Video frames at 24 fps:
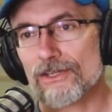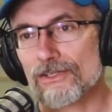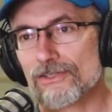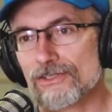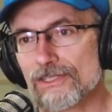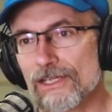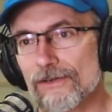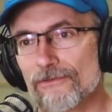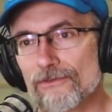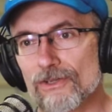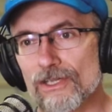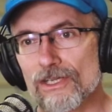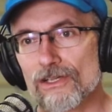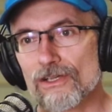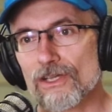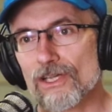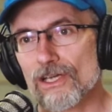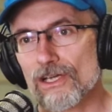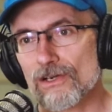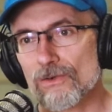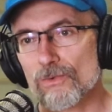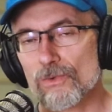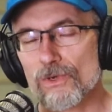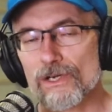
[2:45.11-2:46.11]
There's definitely a
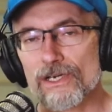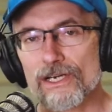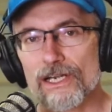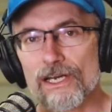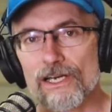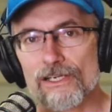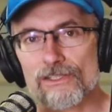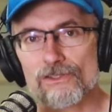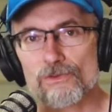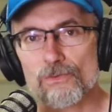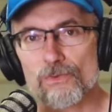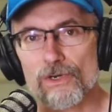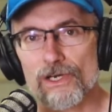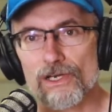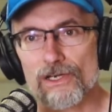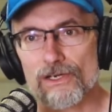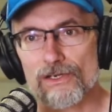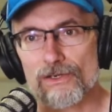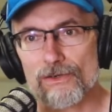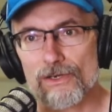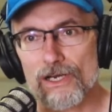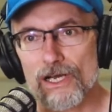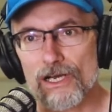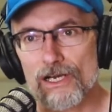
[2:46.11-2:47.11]
lot of workouts
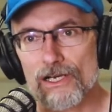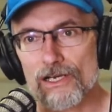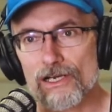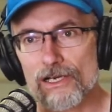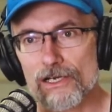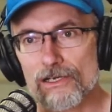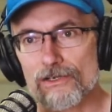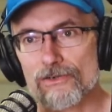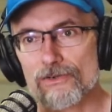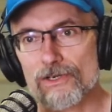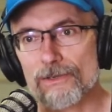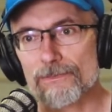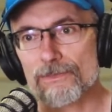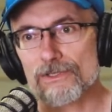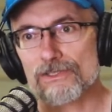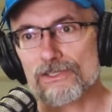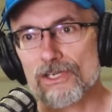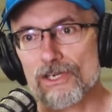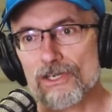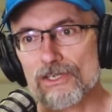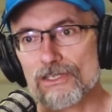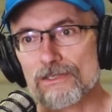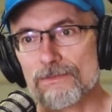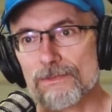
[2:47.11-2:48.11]
where our, our, grip is
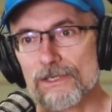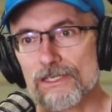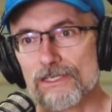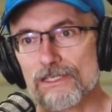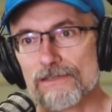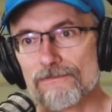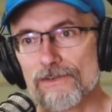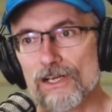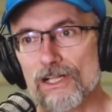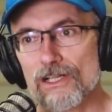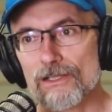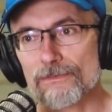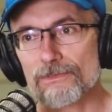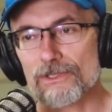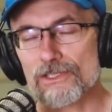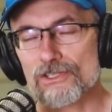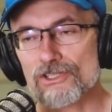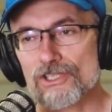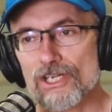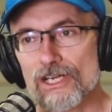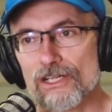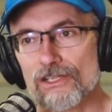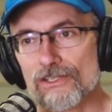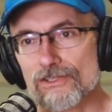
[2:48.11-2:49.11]
going to be developed and
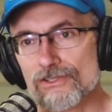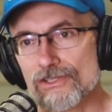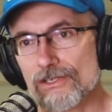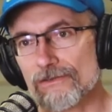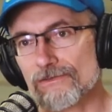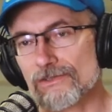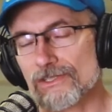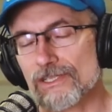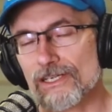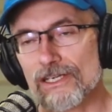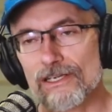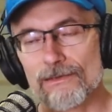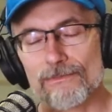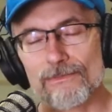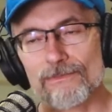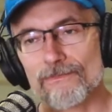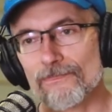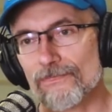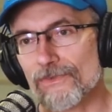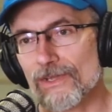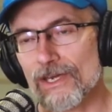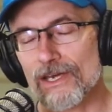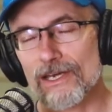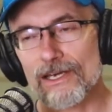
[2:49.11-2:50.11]
challenged over time.
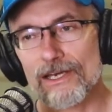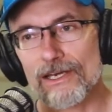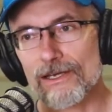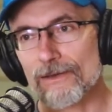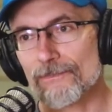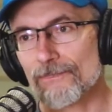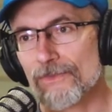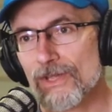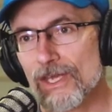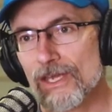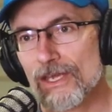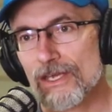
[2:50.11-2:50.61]
Um,